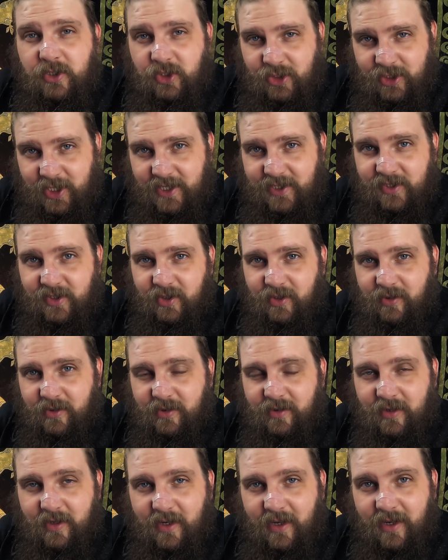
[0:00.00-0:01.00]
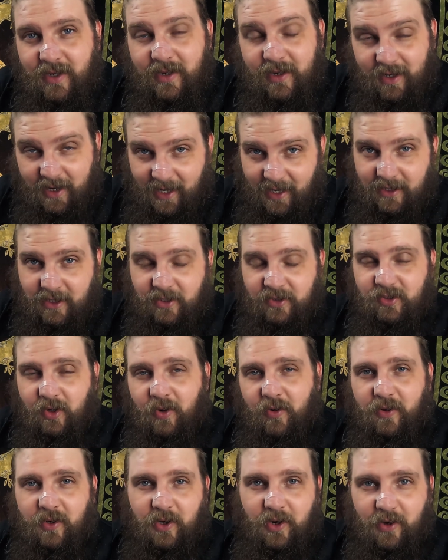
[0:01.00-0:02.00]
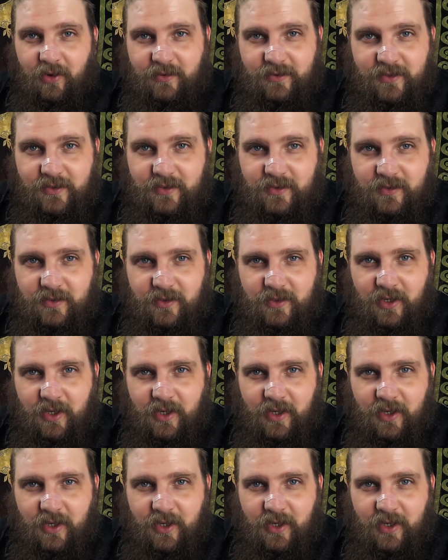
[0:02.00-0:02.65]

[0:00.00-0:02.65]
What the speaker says: Jason and his Argonauts.